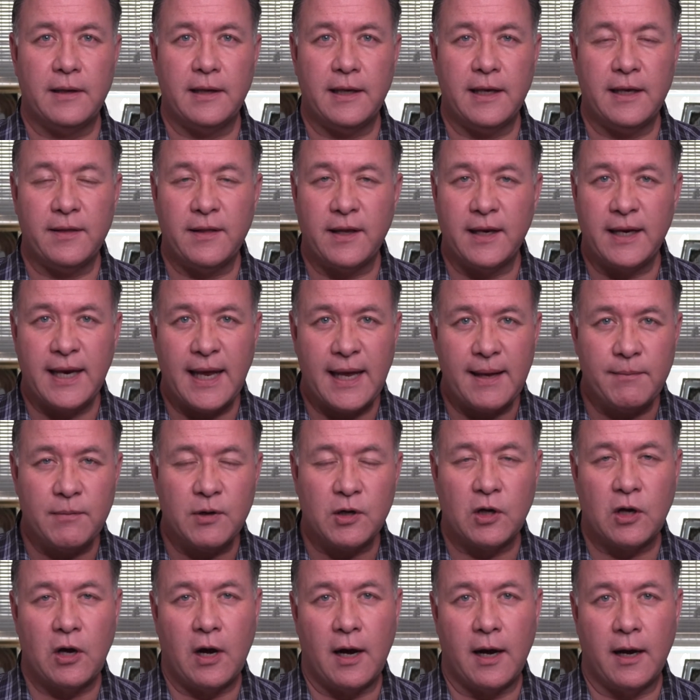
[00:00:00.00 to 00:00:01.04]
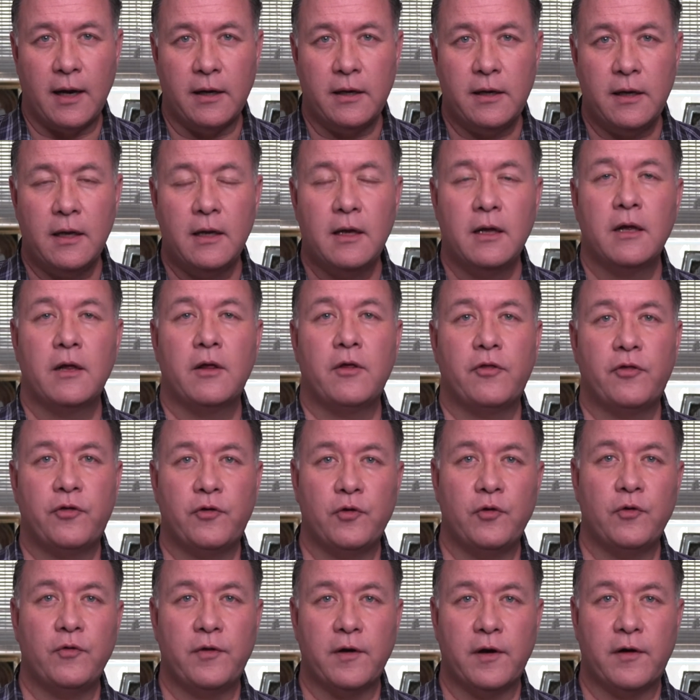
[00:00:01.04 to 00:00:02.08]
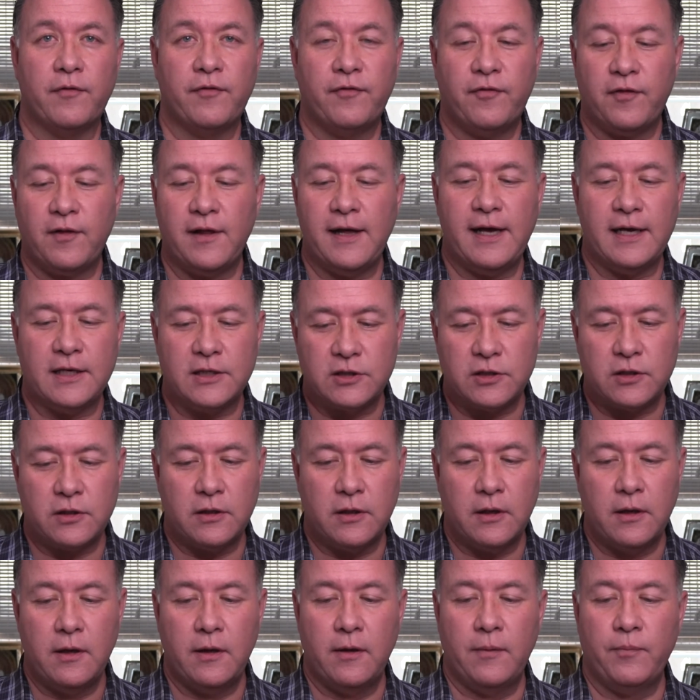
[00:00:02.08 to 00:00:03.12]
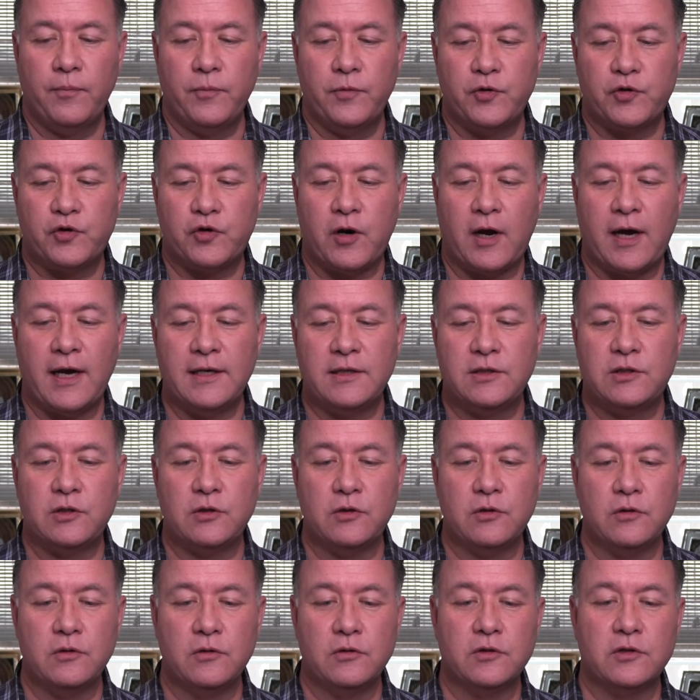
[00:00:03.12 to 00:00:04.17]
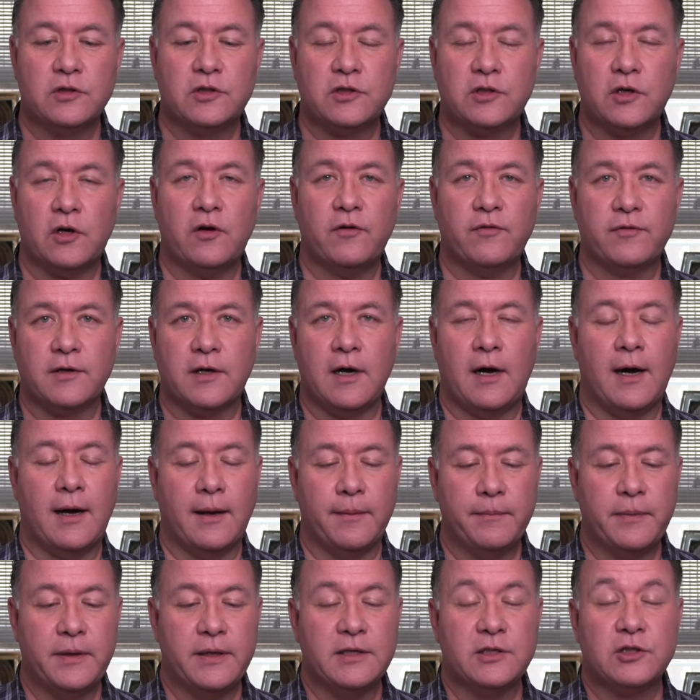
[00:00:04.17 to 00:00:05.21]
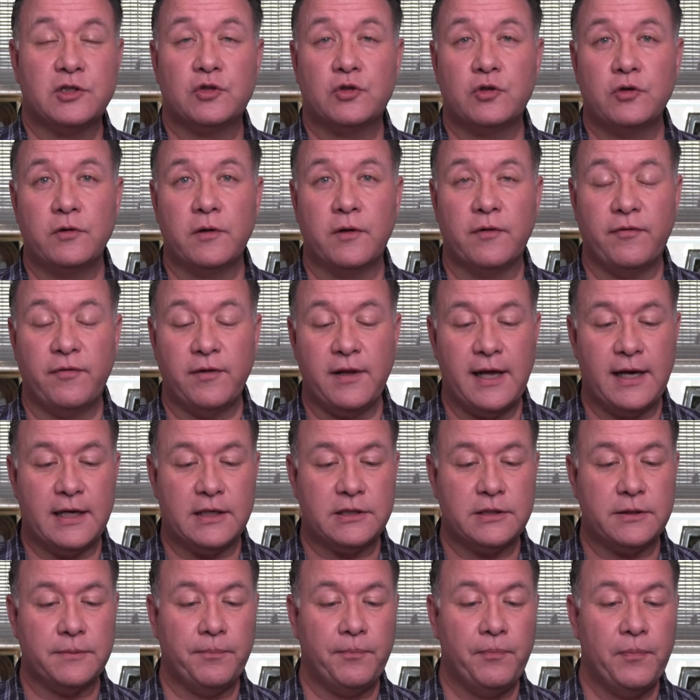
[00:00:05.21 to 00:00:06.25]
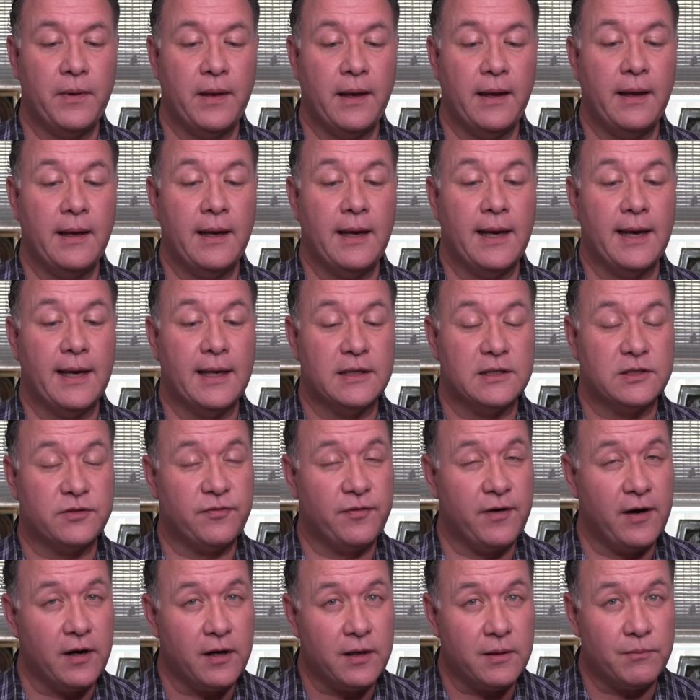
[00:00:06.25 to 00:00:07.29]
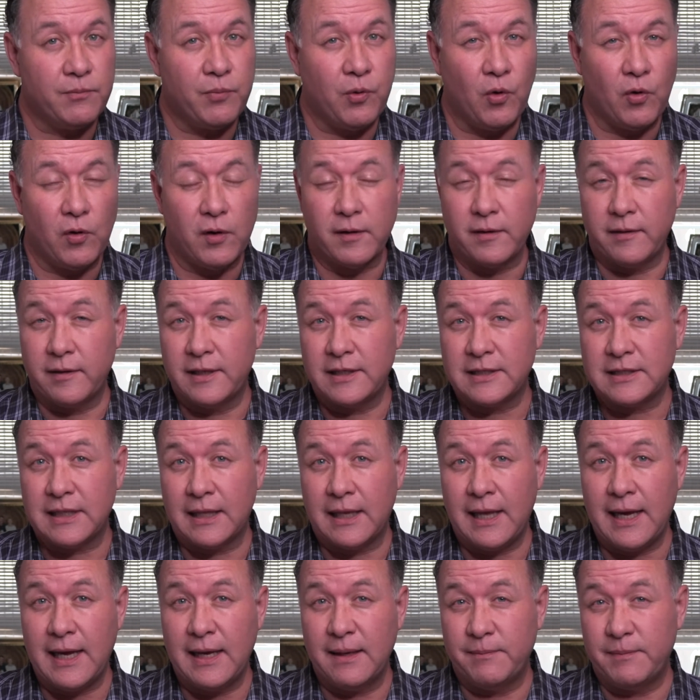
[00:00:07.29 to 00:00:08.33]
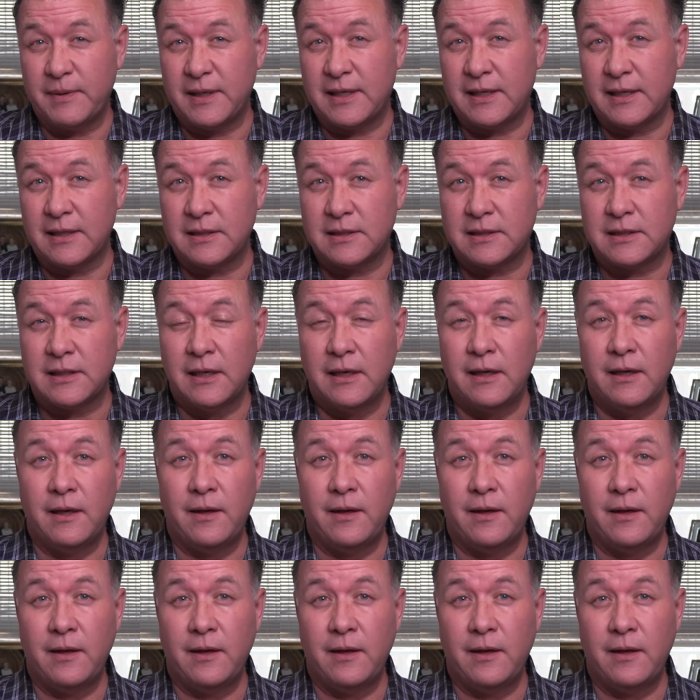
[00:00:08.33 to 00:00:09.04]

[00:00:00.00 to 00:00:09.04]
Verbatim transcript: in the name of God through their flesh trying to serve God, but it's through the flesh. And it's very important, this line, because